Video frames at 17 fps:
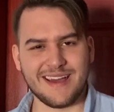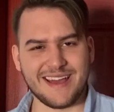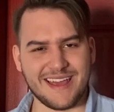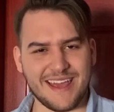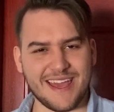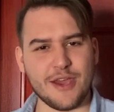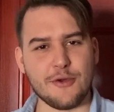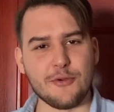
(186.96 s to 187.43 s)

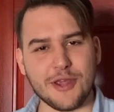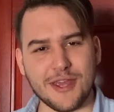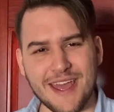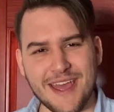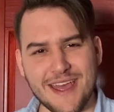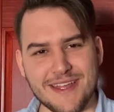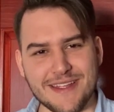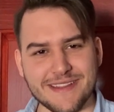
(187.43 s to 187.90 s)
Hairy
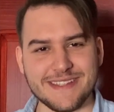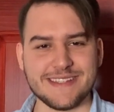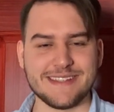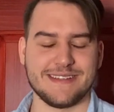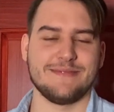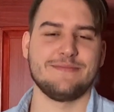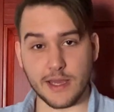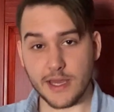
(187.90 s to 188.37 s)
hands.
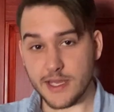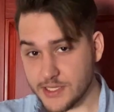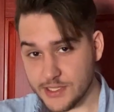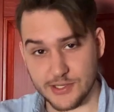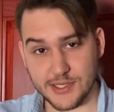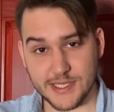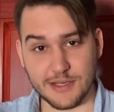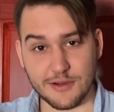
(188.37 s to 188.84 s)
Ask
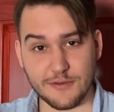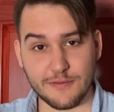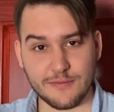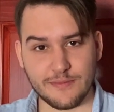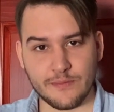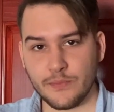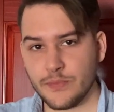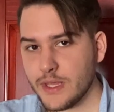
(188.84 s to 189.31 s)
yourself,
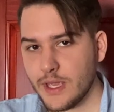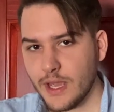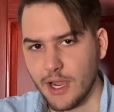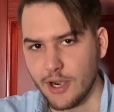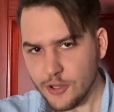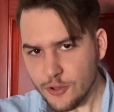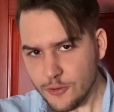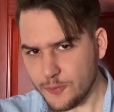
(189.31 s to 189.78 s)
are
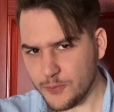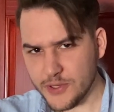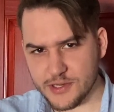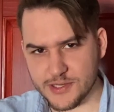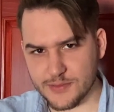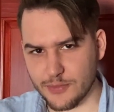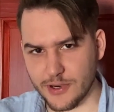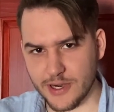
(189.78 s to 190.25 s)
you
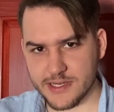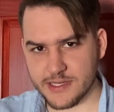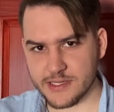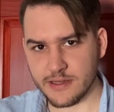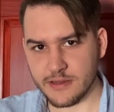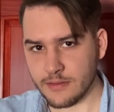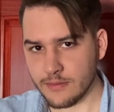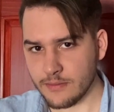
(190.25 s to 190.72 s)
Pierce
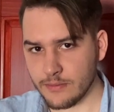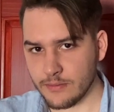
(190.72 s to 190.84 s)
Brosnan?